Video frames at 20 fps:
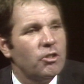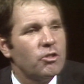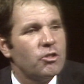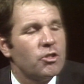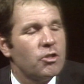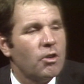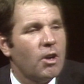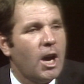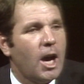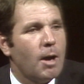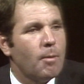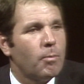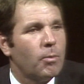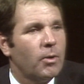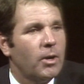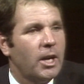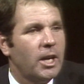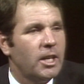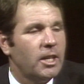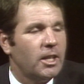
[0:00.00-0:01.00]
to
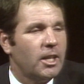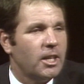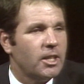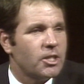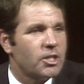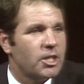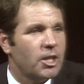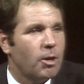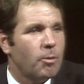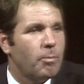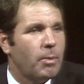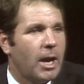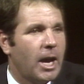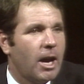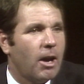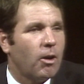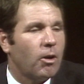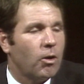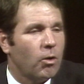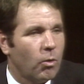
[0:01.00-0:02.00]
operate and sell
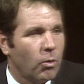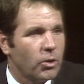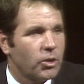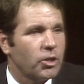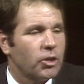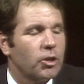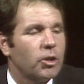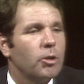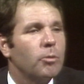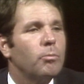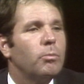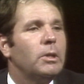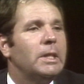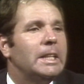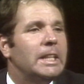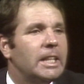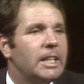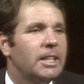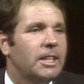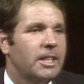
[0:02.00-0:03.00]
power or to
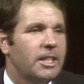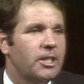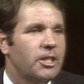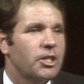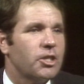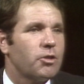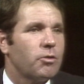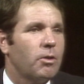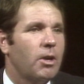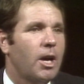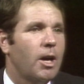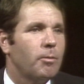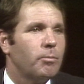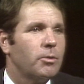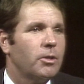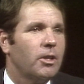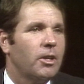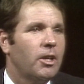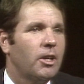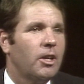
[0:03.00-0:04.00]
completely
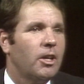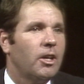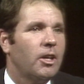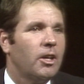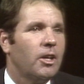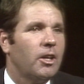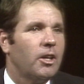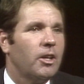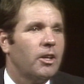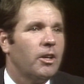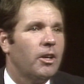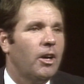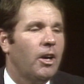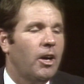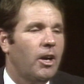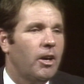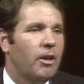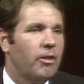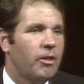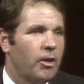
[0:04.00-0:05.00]
disrupt
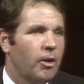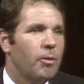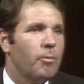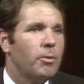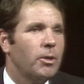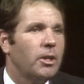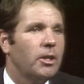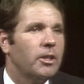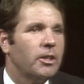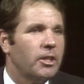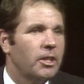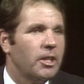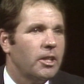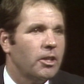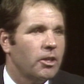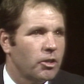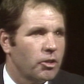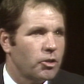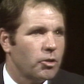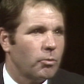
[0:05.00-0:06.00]
uh, their ability
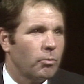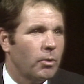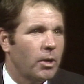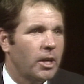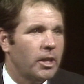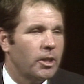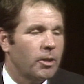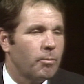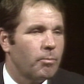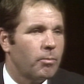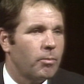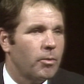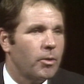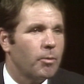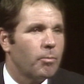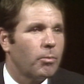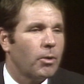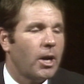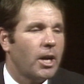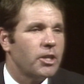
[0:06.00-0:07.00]
to run the, the
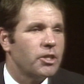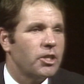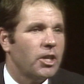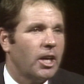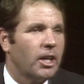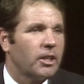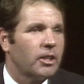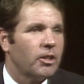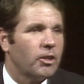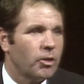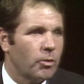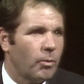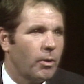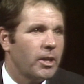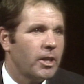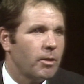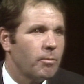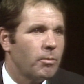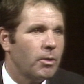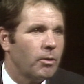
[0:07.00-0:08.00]
project the way
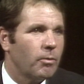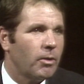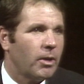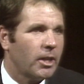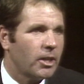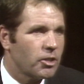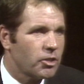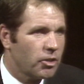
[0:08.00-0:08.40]
they've been running it.